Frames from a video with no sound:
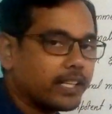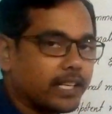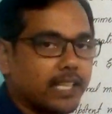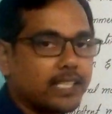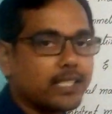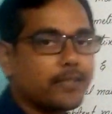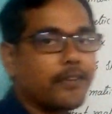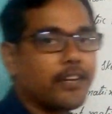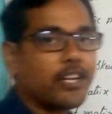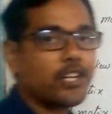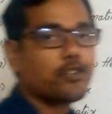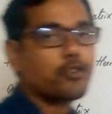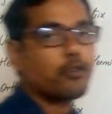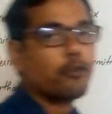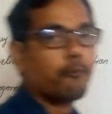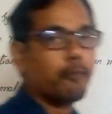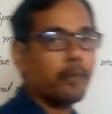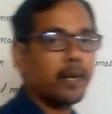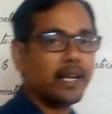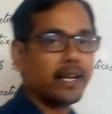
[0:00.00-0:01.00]
classification
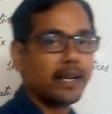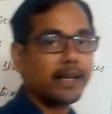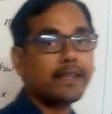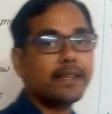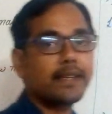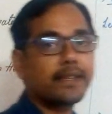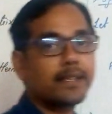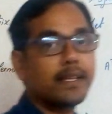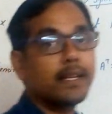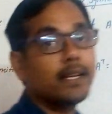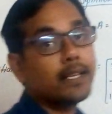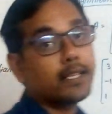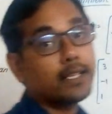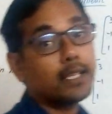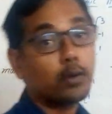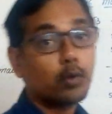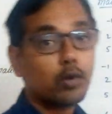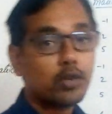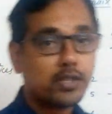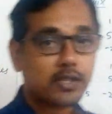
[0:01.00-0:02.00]
of matrices.
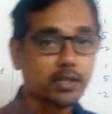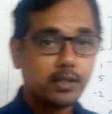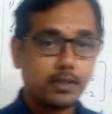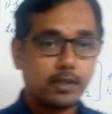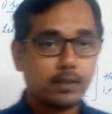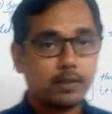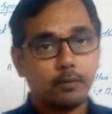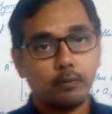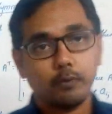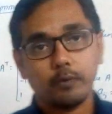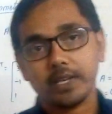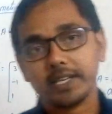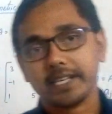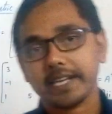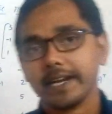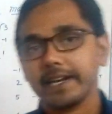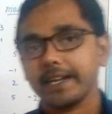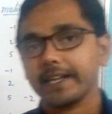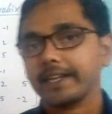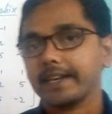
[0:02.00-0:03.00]
There was one
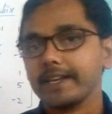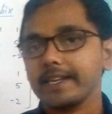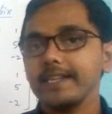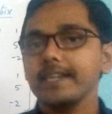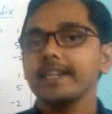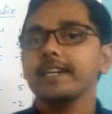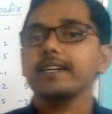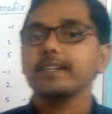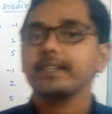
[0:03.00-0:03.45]
category.